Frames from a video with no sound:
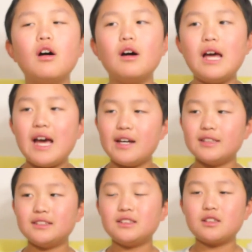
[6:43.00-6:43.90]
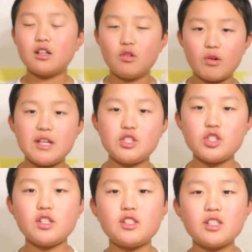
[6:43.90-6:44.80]
as
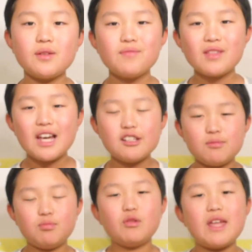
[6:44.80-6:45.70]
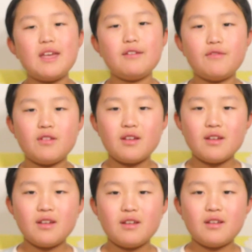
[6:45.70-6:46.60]
courageous, as brave,
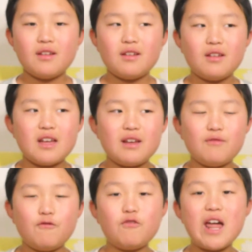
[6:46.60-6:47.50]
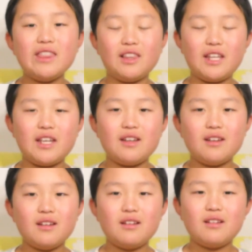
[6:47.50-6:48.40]
friendly,
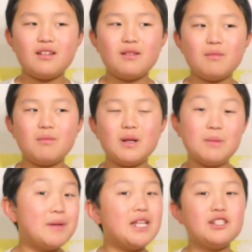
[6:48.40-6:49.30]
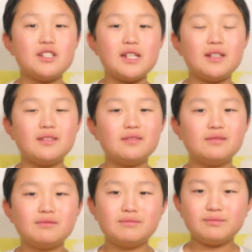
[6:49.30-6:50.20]
amazing,
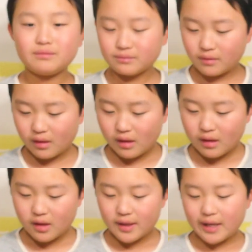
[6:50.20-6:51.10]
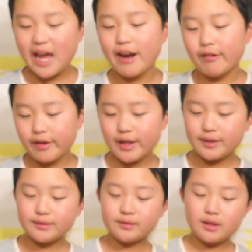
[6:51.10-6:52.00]

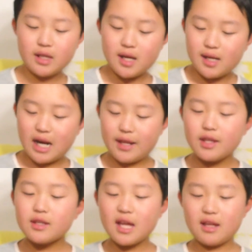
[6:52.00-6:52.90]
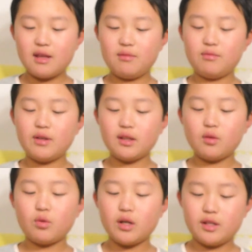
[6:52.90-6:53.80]
caring. And I think that it
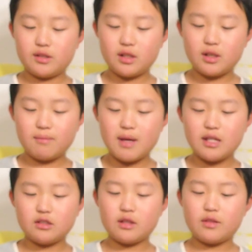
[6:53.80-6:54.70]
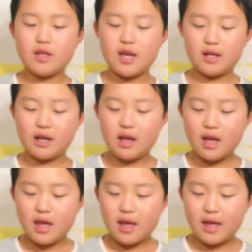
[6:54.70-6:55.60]
really was an amazing thing.
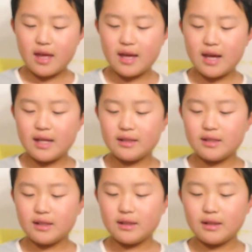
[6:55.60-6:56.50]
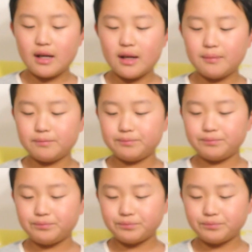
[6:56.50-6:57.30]
And um,